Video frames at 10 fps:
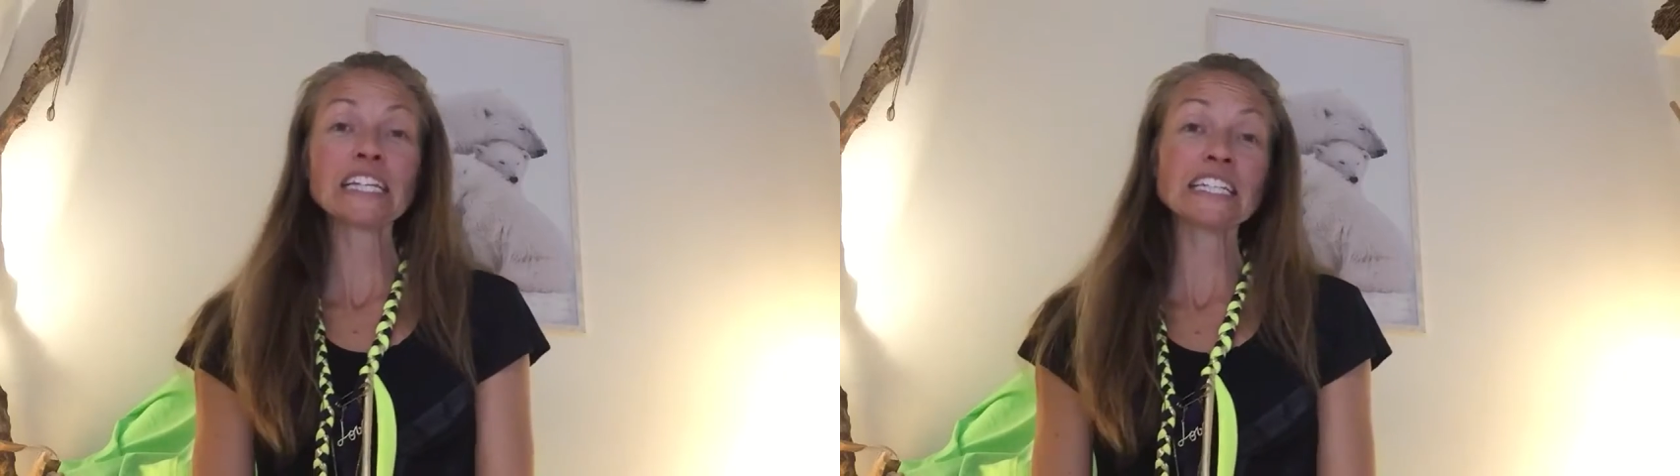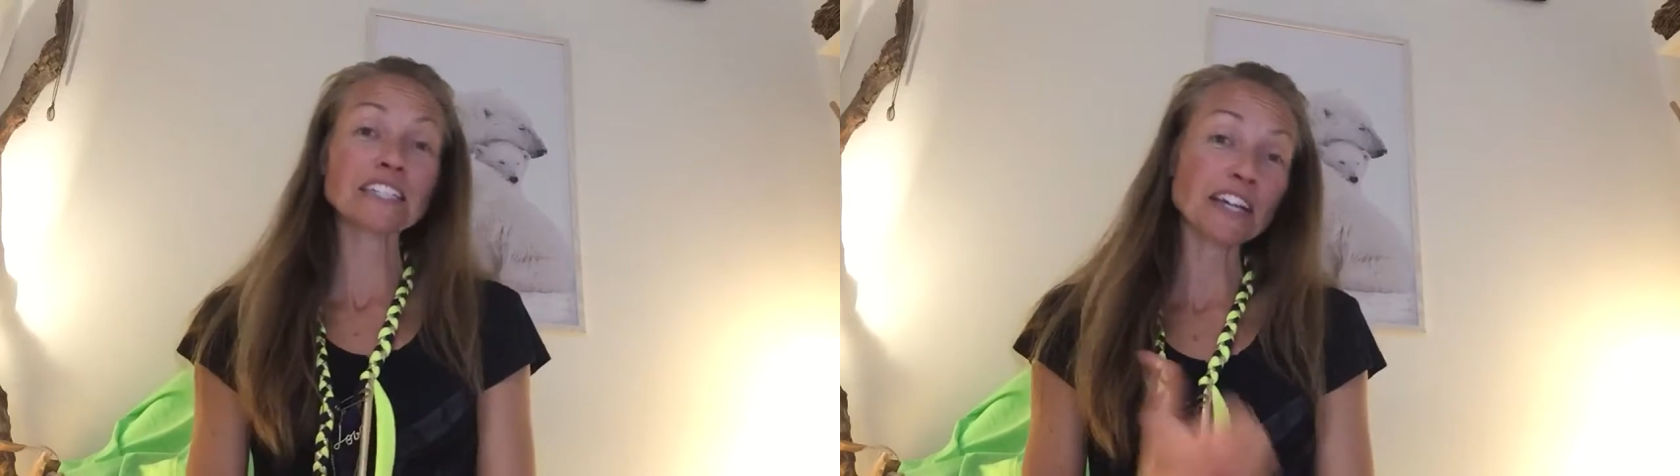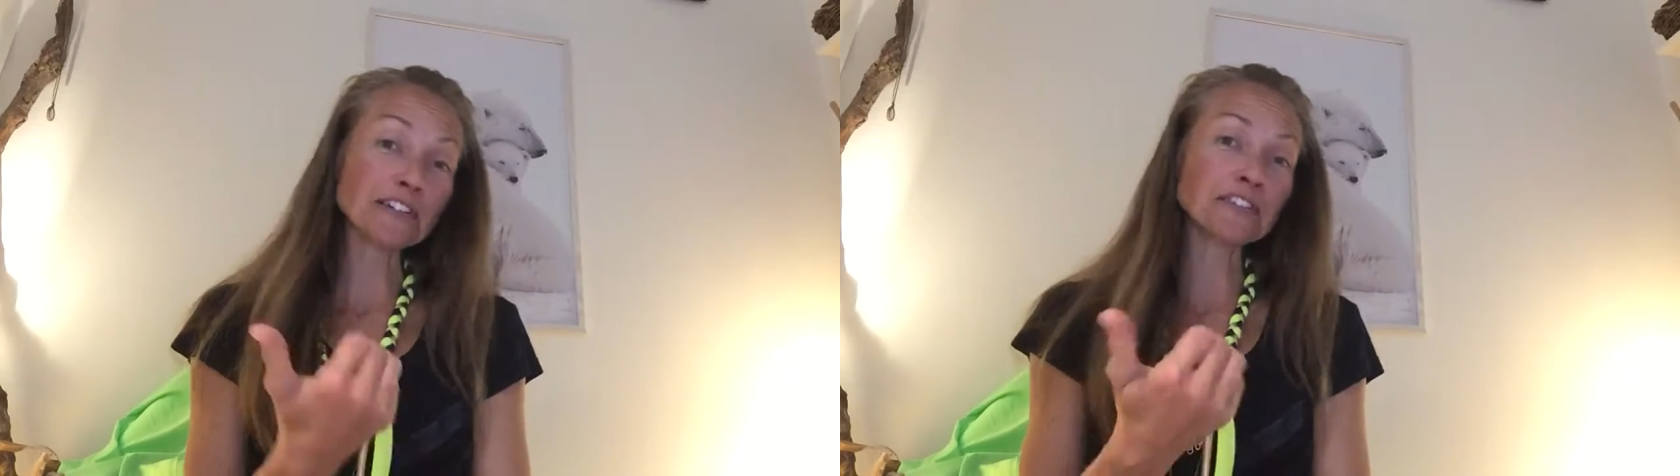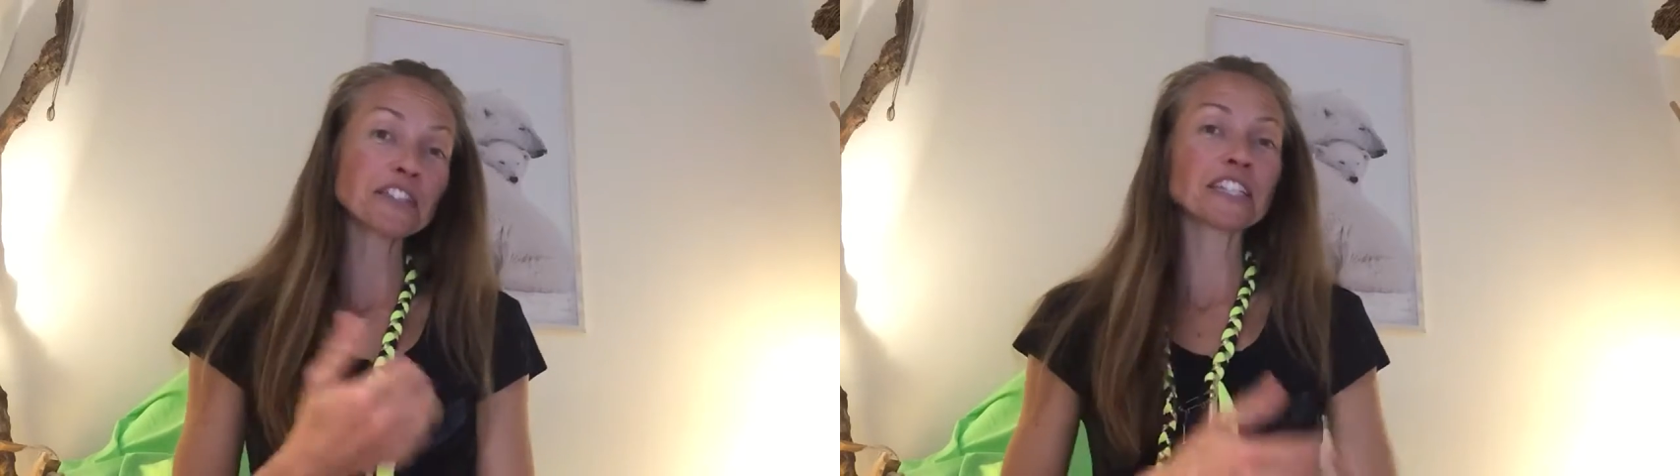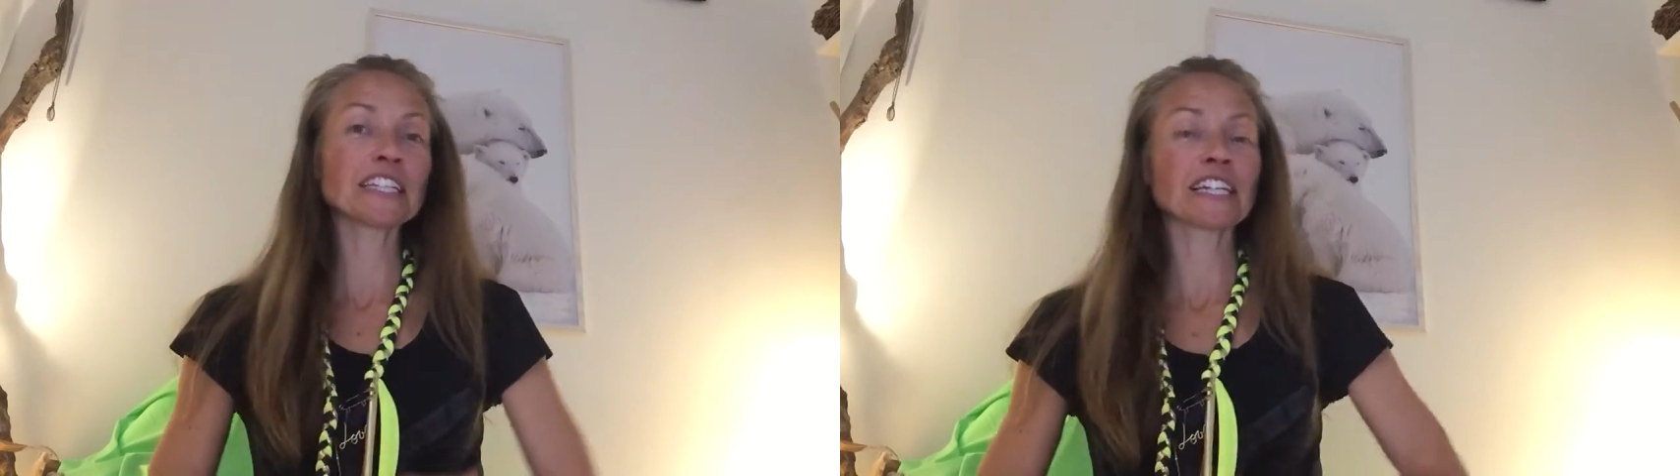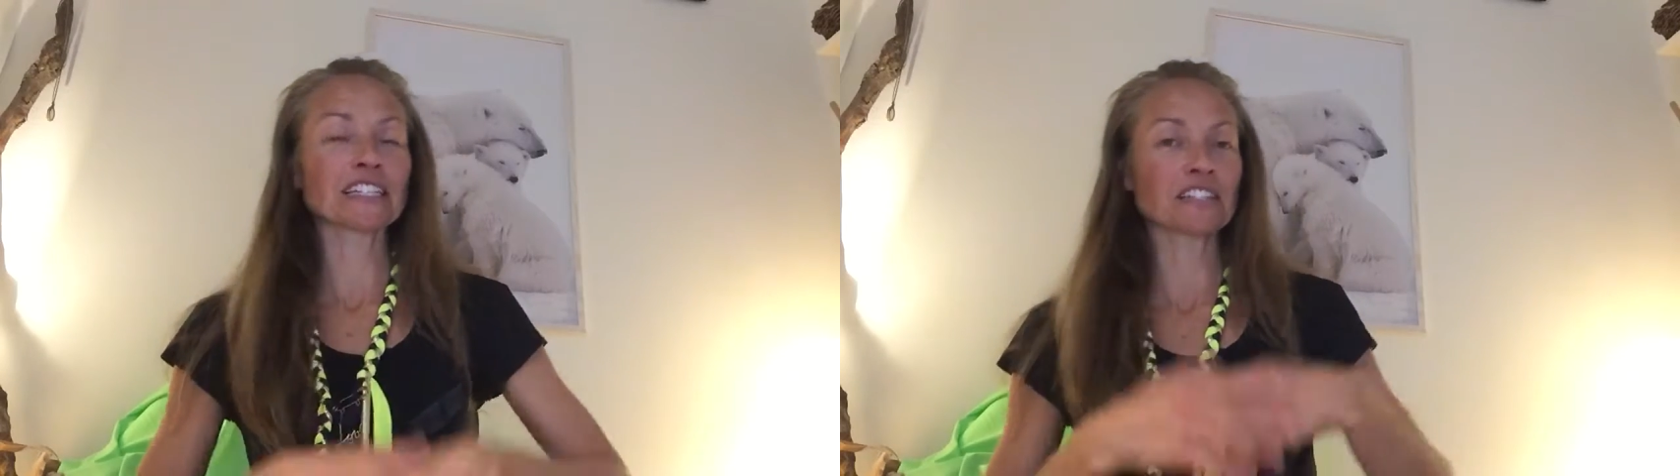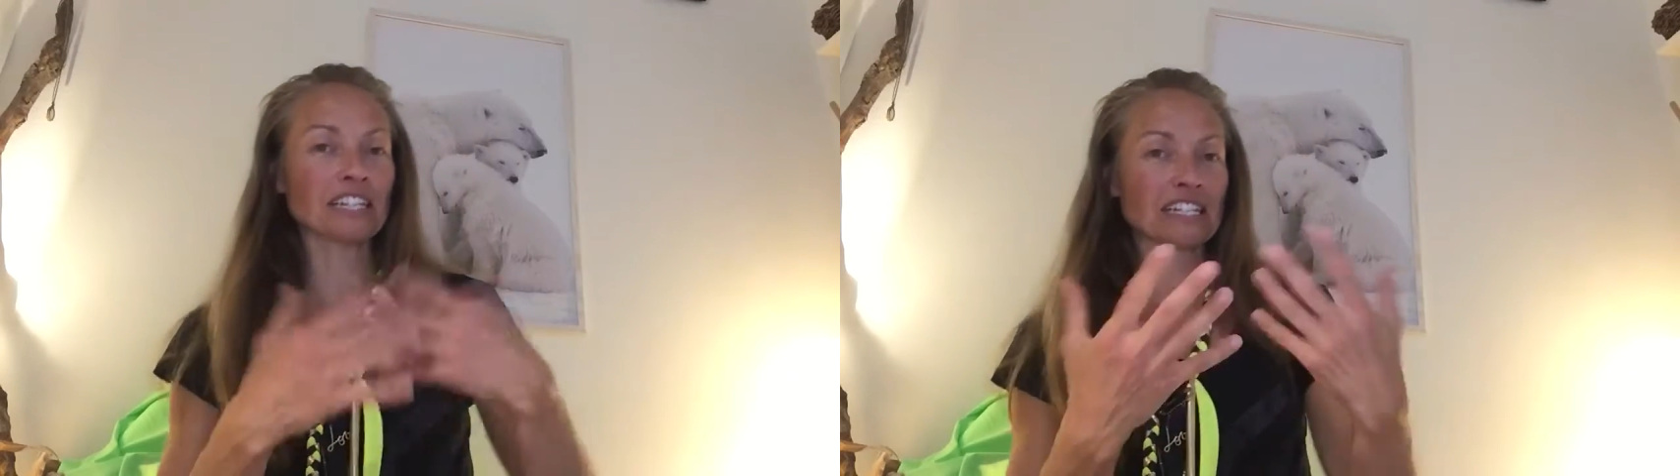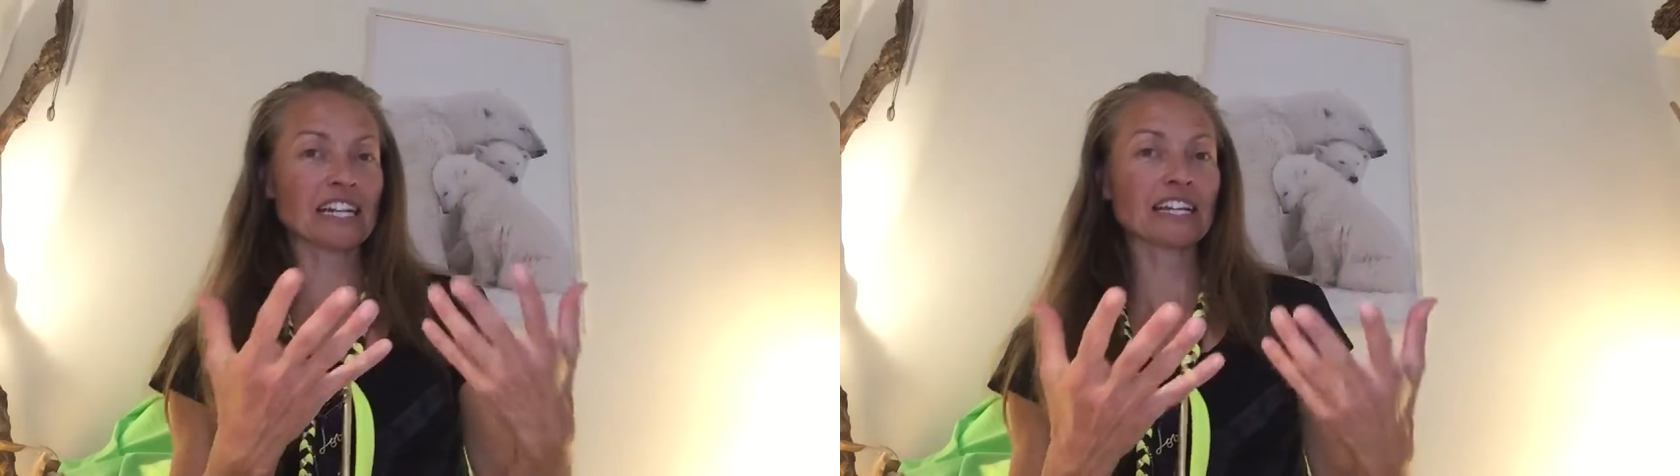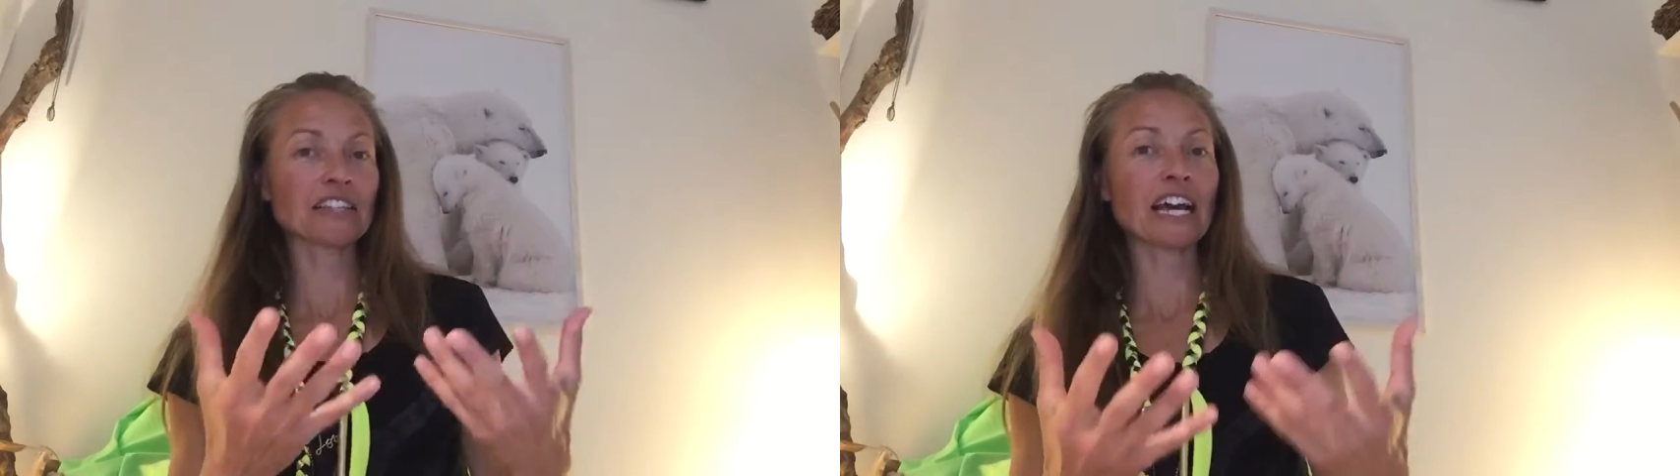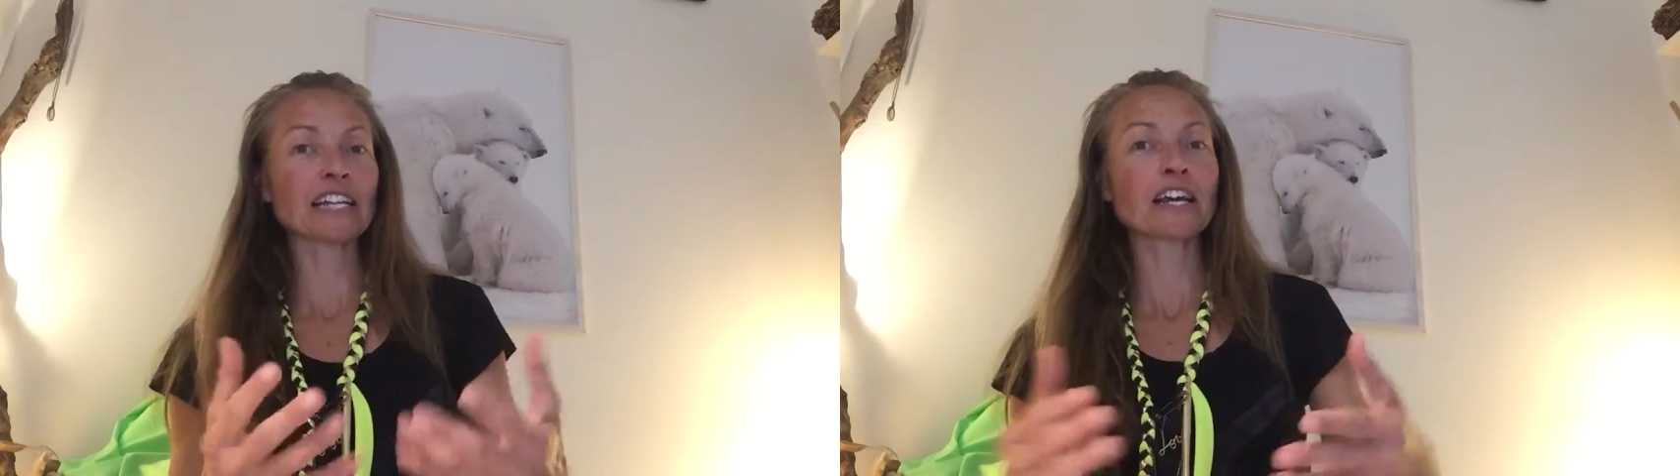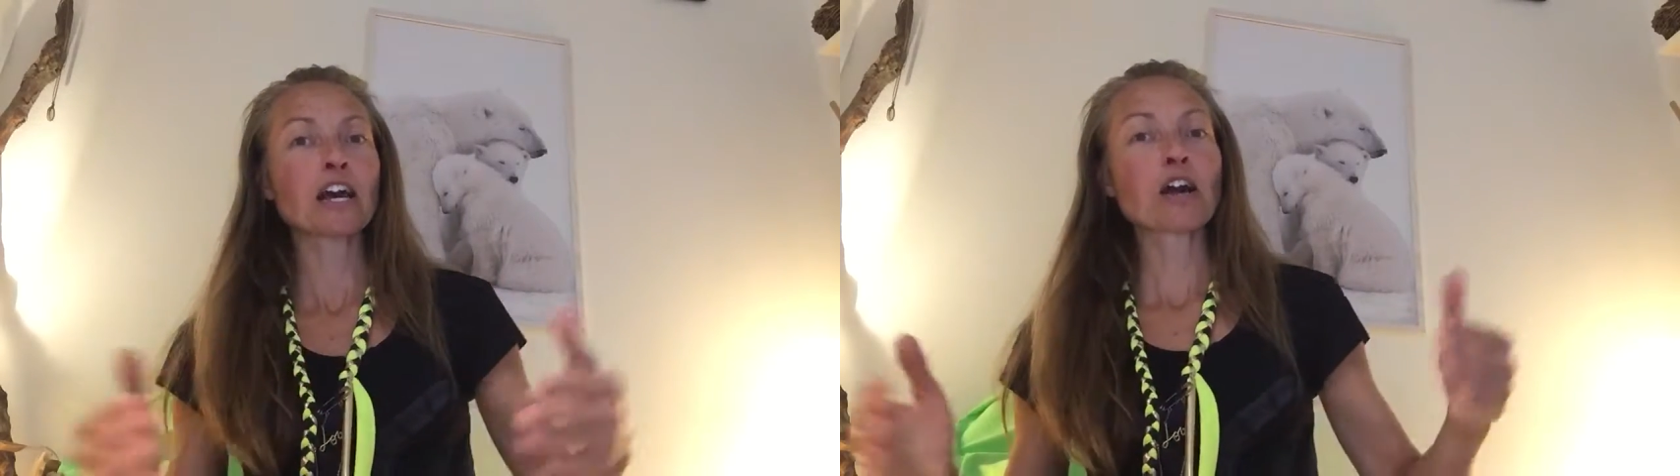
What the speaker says: eat healthy and things like that.